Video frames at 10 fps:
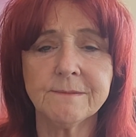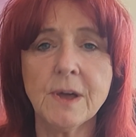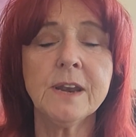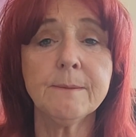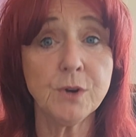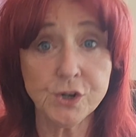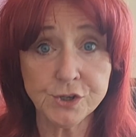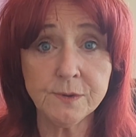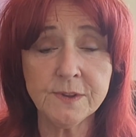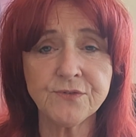and I'm going to
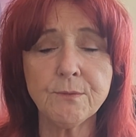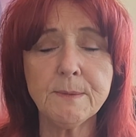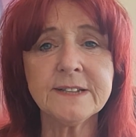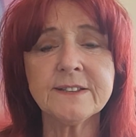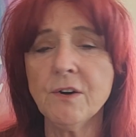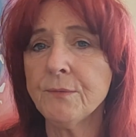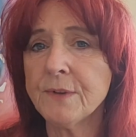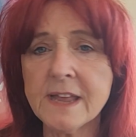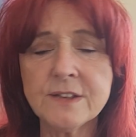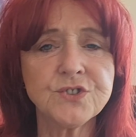do this for myself
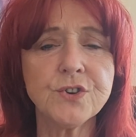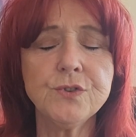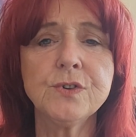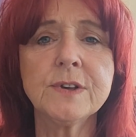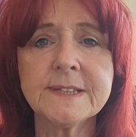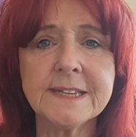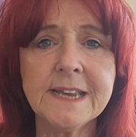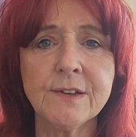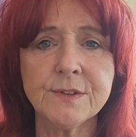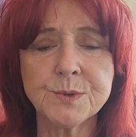again so you can see
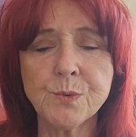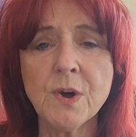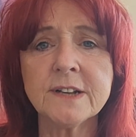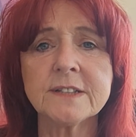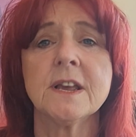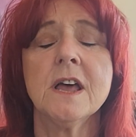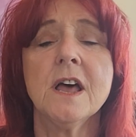how this works.